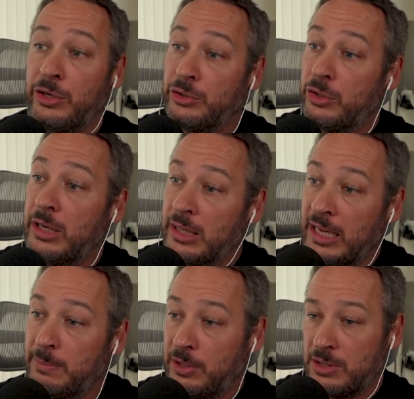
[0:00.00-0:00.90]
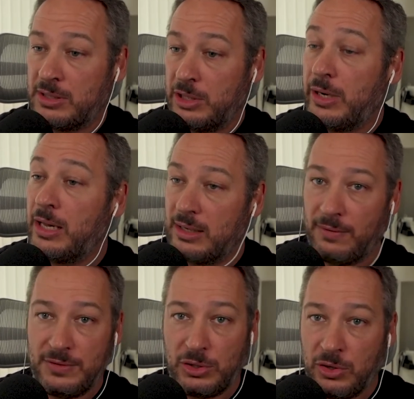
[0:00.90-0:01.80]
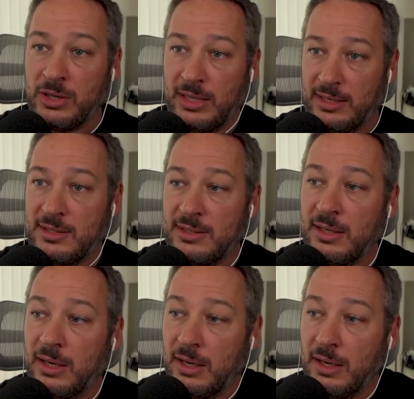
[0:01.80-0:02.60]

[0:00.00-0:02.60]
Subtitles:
you're going to land because the URL gives you context.